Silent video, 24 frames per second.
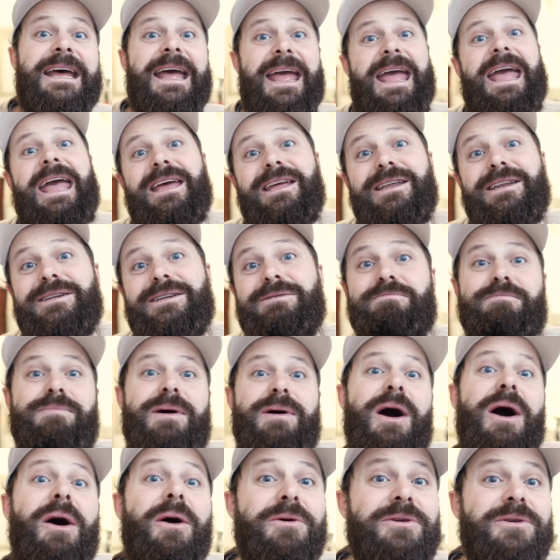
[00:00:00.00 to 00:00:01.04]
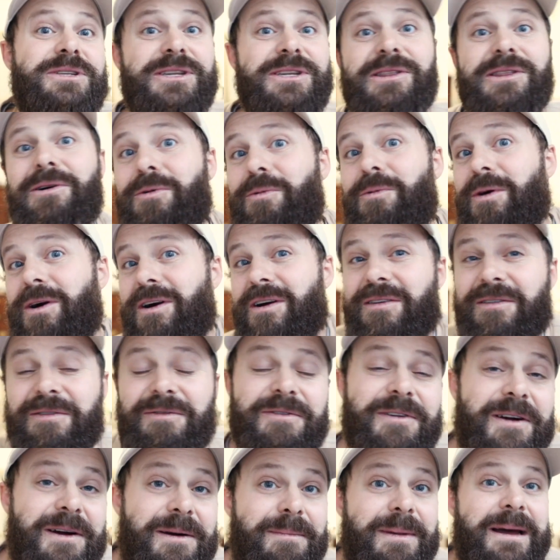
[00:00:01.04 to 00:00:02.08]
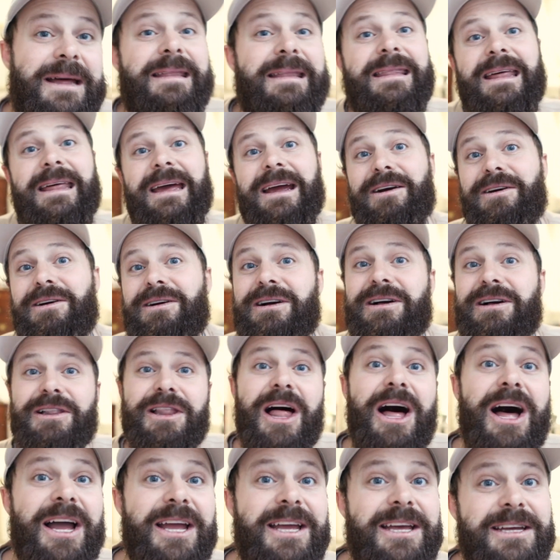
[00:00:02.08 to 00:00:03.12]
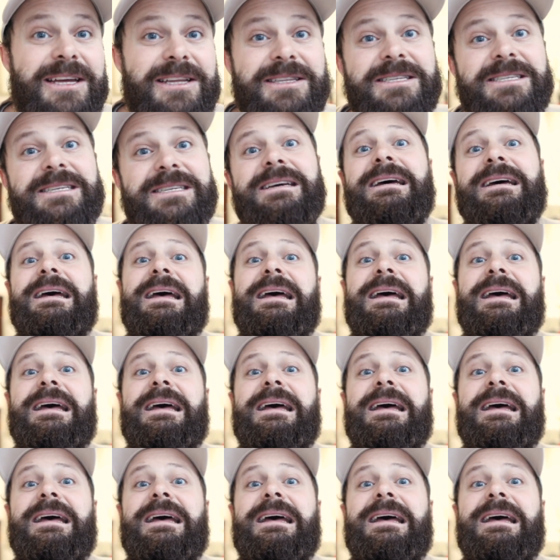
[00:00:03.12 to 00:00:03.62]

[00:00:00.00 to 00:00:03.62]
and post the work from their clients,